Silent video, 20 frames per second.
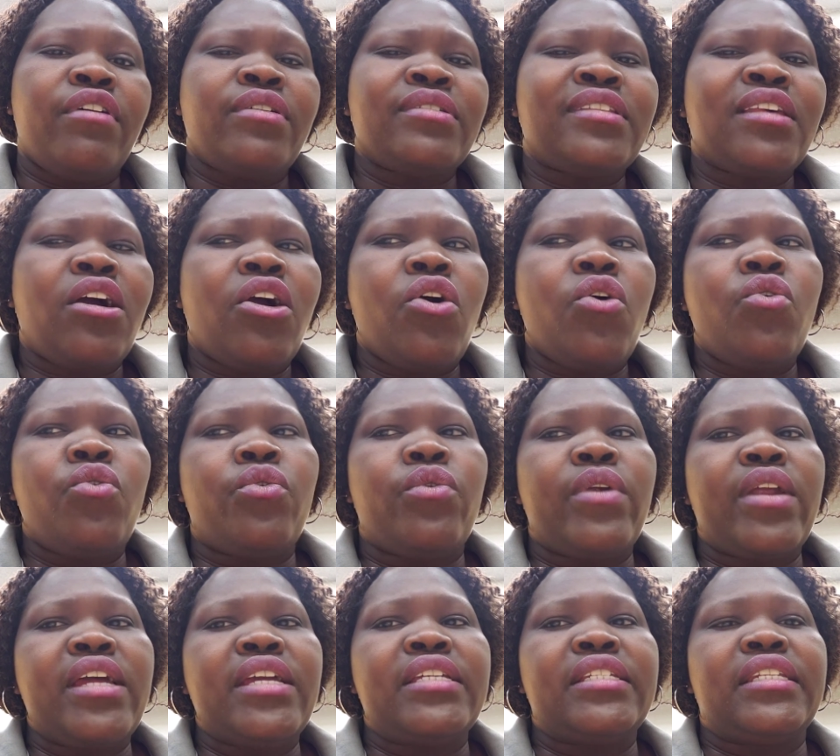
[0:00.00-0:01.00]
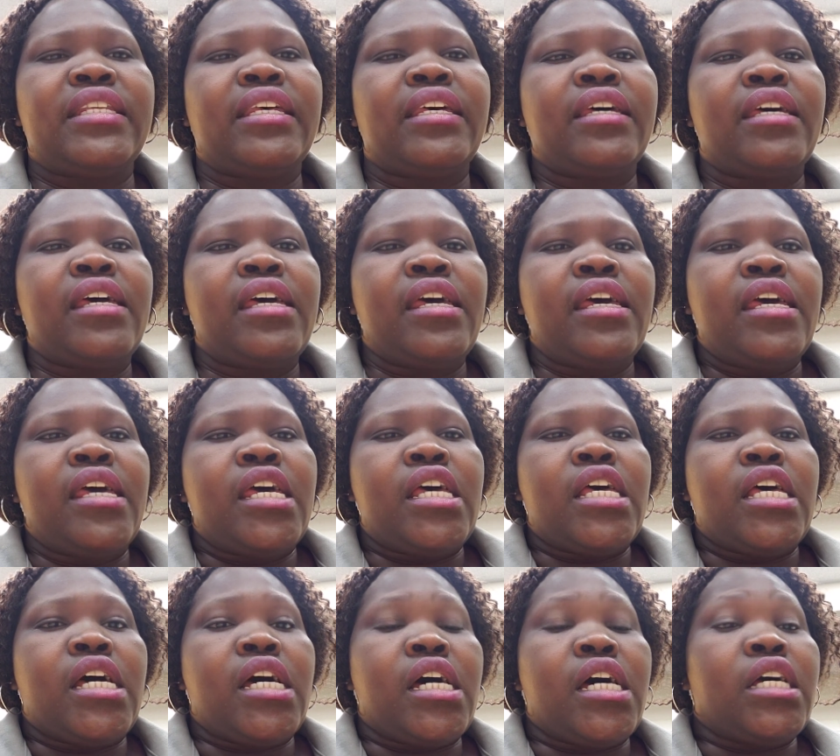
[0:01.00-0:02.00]
I was like, "Oh, great."
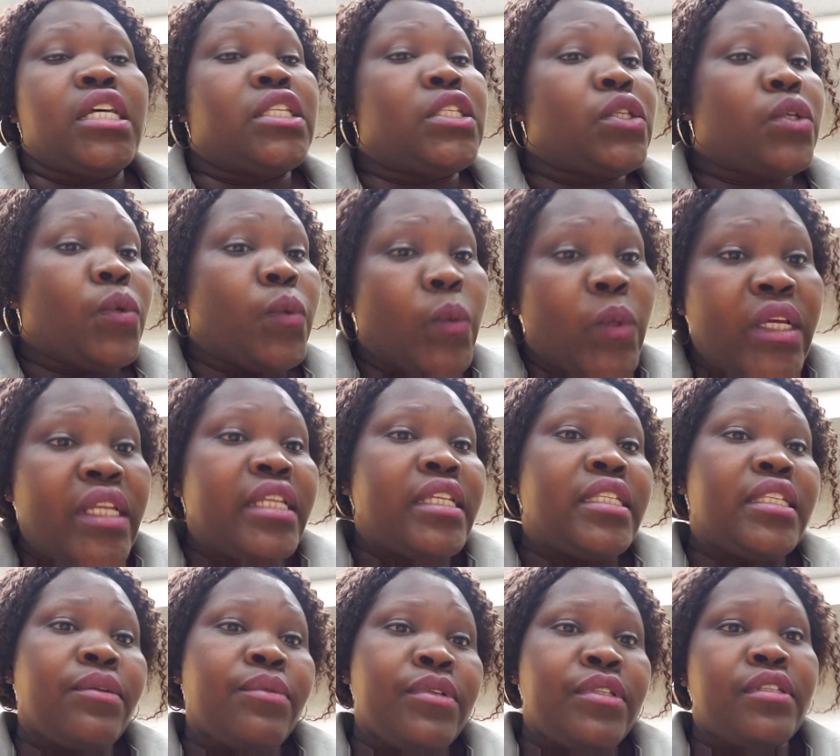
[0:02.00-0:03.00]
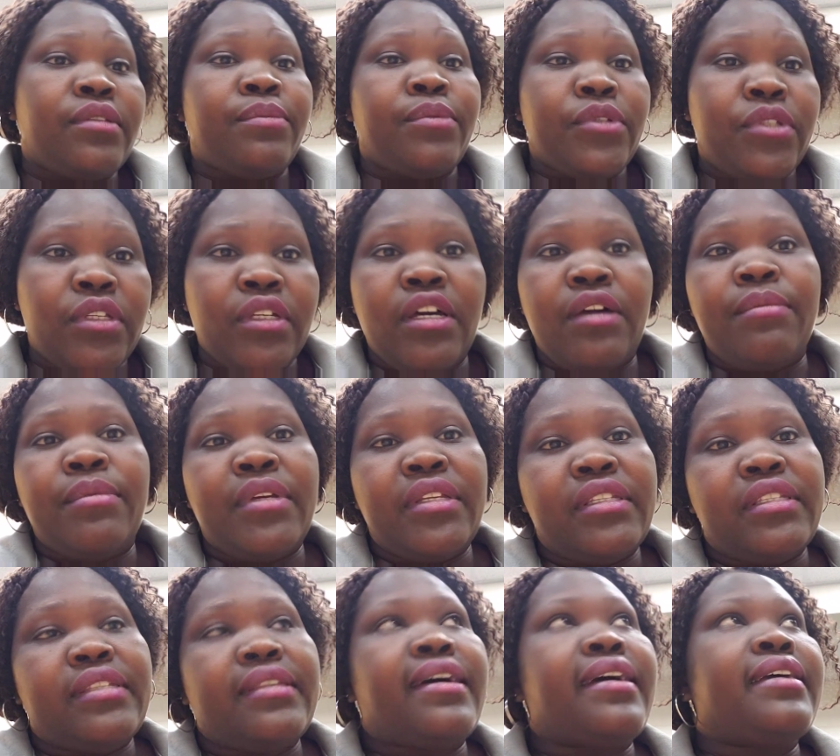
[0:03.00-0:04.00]
So when are we supposed to come and
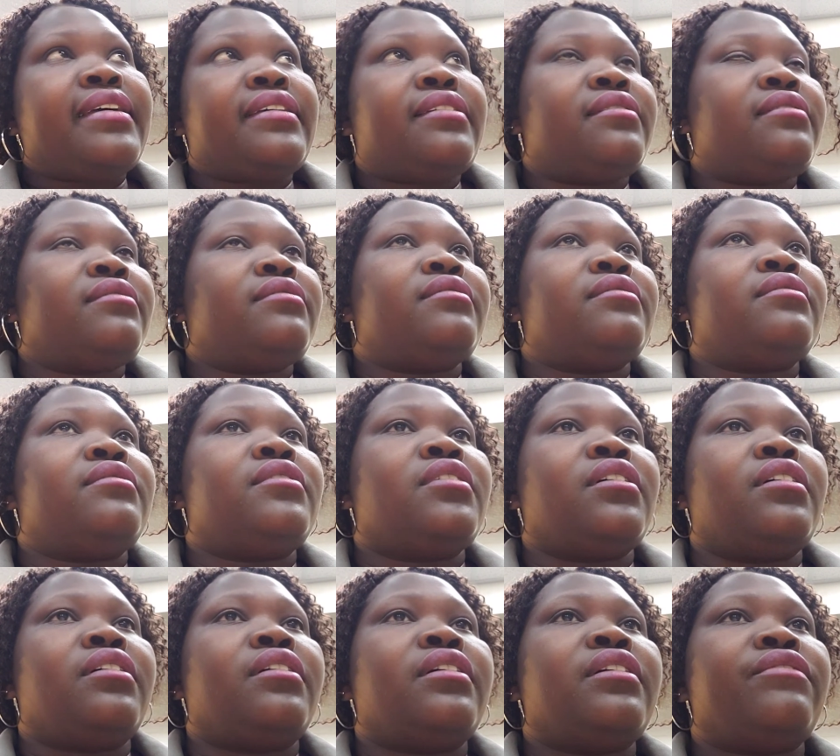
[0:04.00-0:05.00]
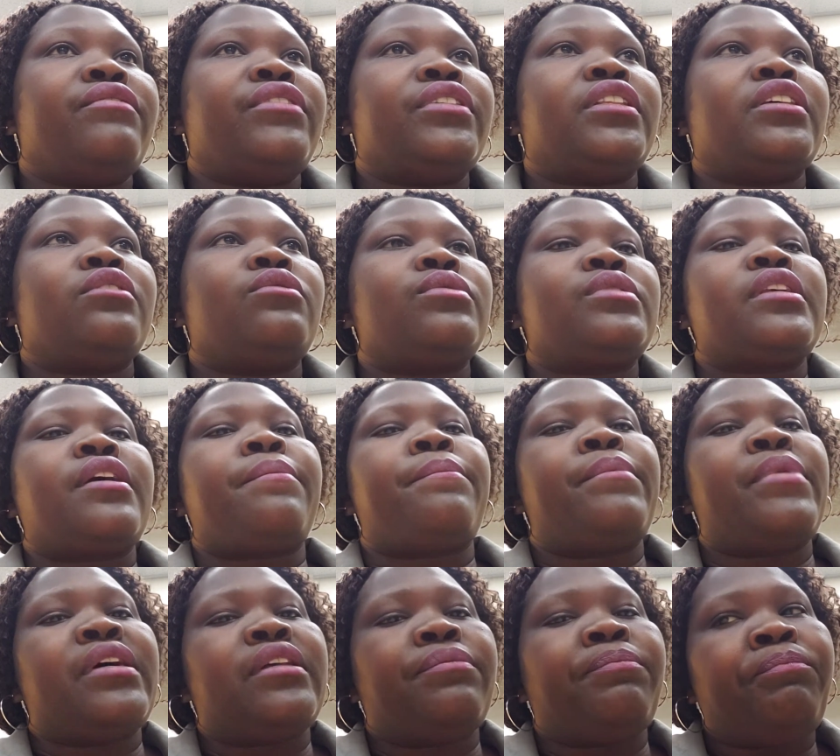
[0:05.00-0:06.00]
sign the everything? It was like,
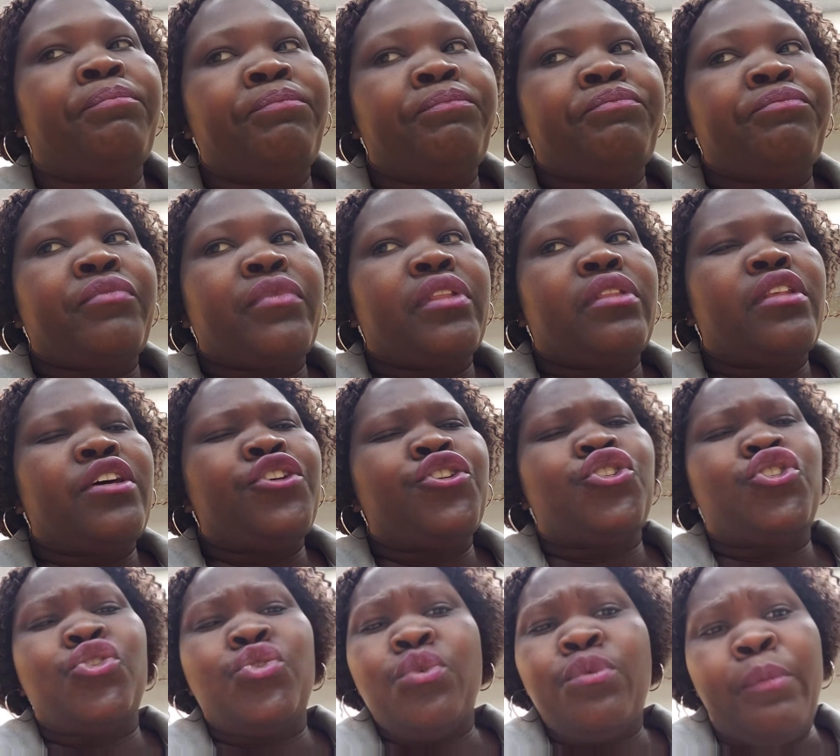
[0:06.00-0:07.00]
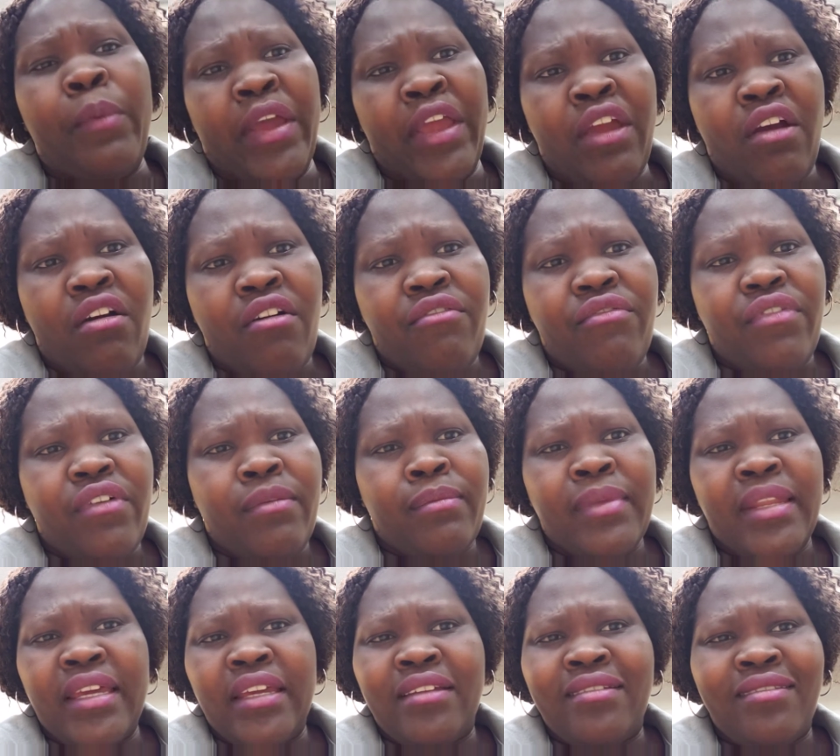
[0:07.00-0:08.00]
"But there is two payoff." I'm
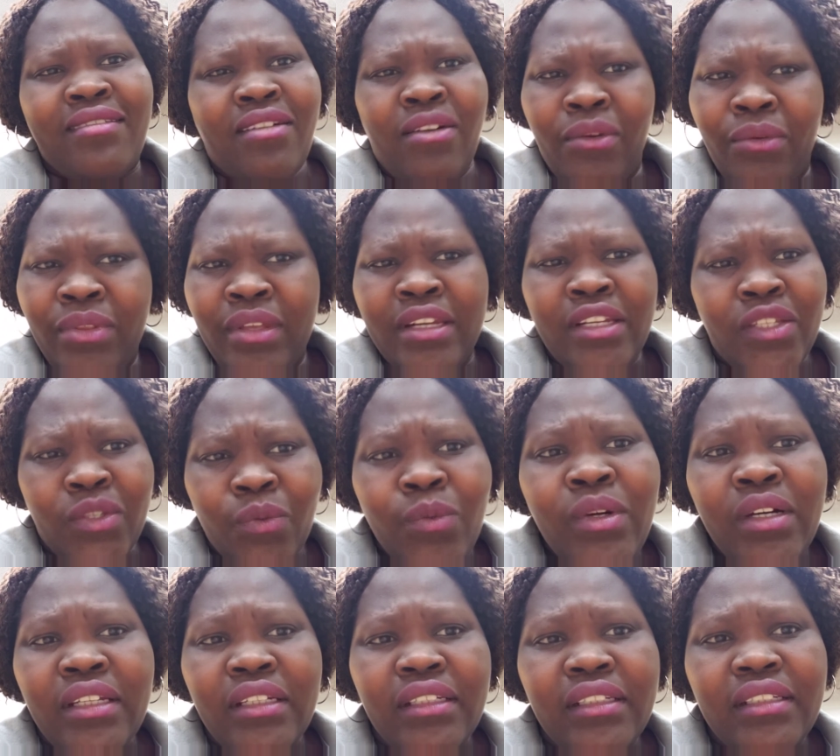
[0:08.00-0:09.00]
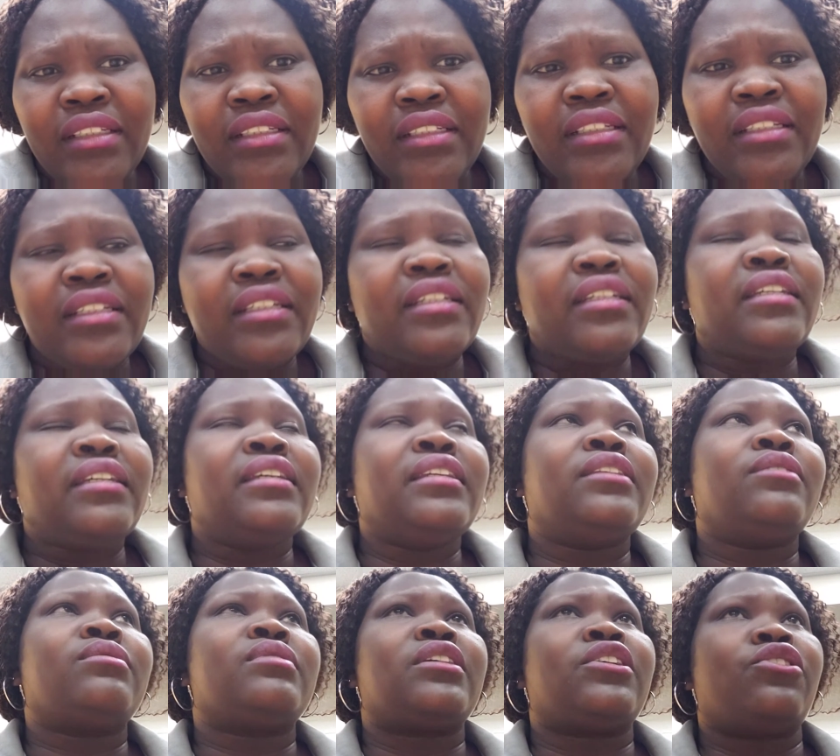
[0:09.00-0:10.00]
like, "No, there is one." And
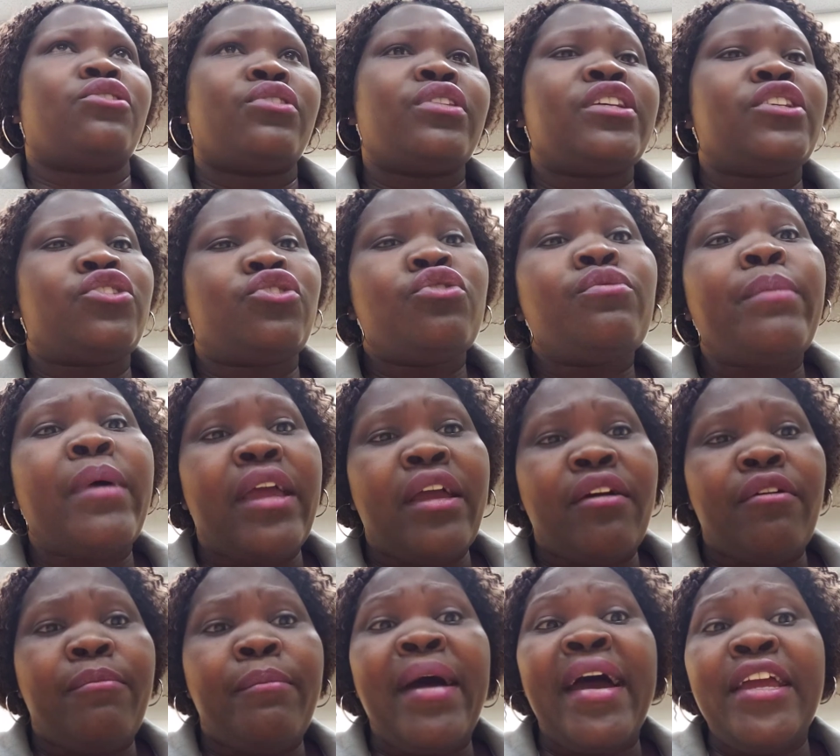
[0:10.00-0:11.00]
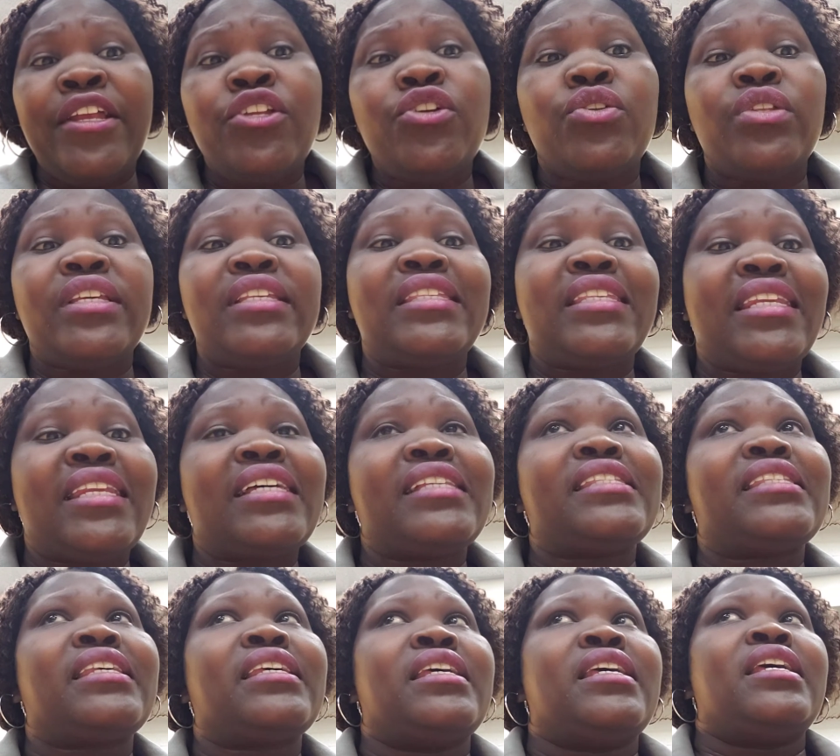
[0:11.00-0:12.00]
they was like, "No, there is two payoff." Mind you, they send
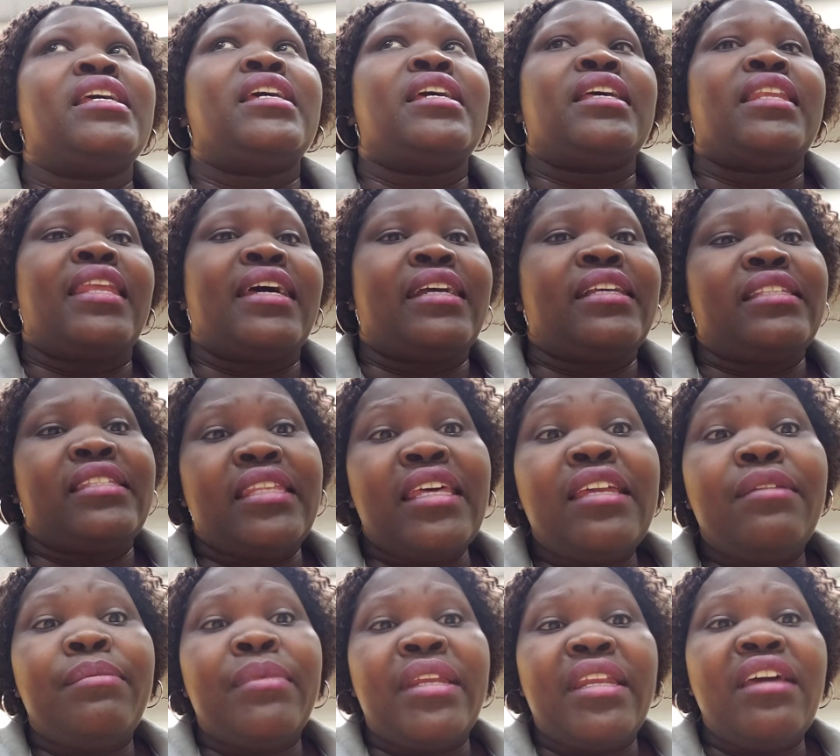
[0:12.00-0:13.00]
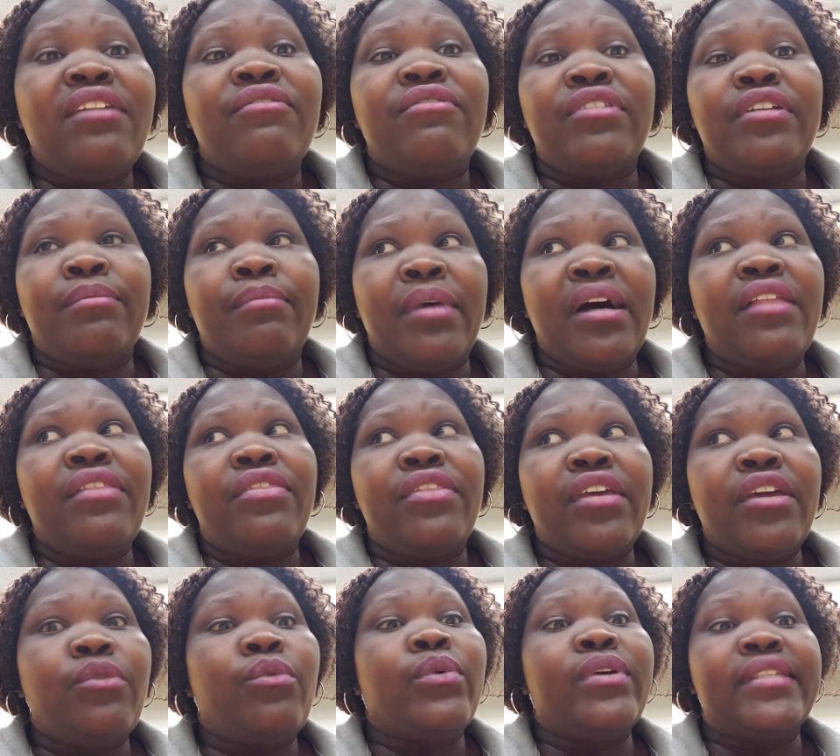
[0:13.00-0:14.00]
us like a statement every month
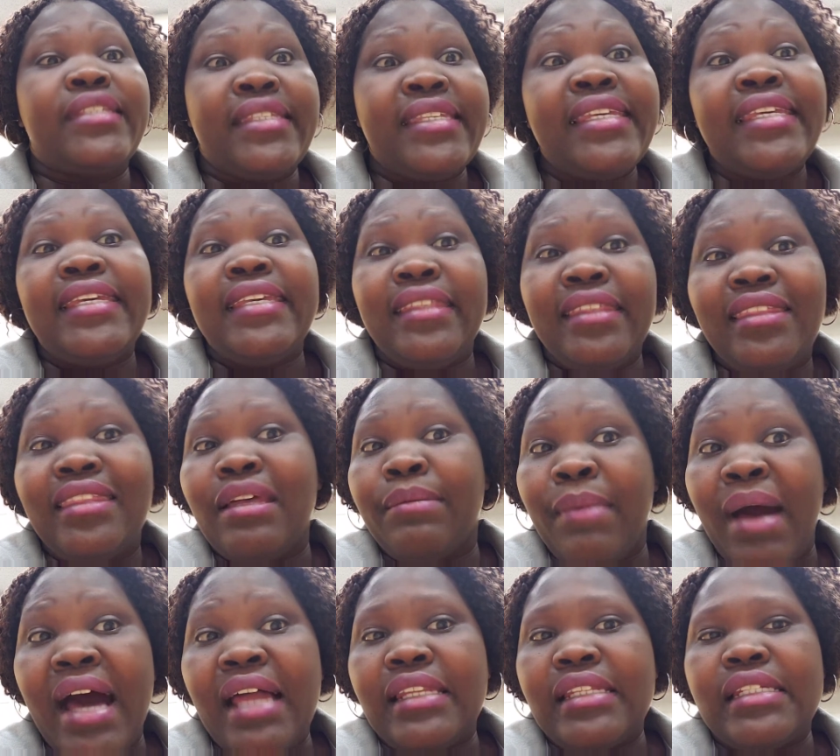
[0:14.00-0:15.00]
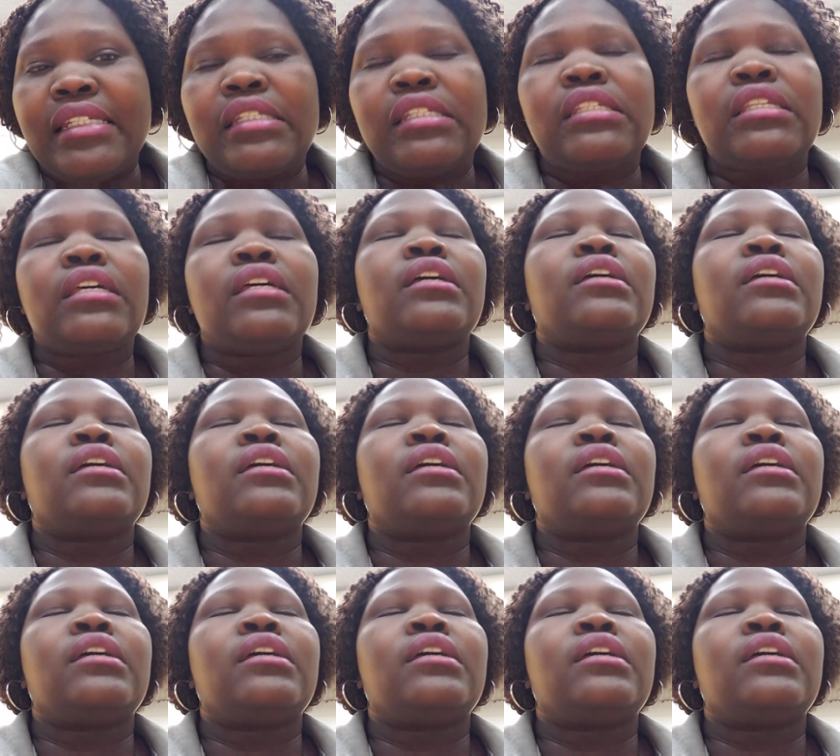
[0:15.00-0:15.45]
and we see the balance.